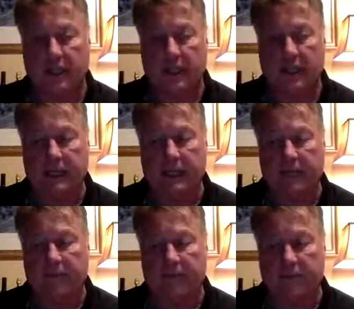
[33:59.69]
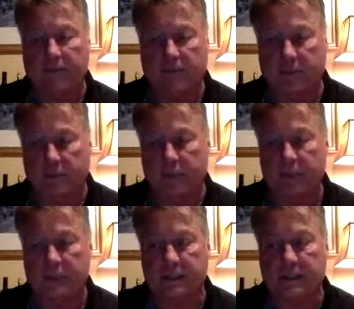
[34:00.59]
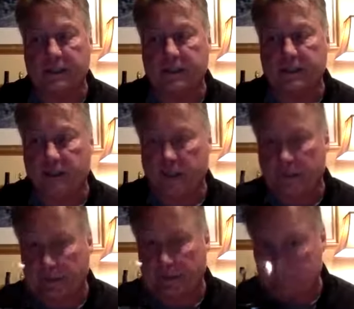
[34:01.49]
And then fruit forwardness, yes, it's all about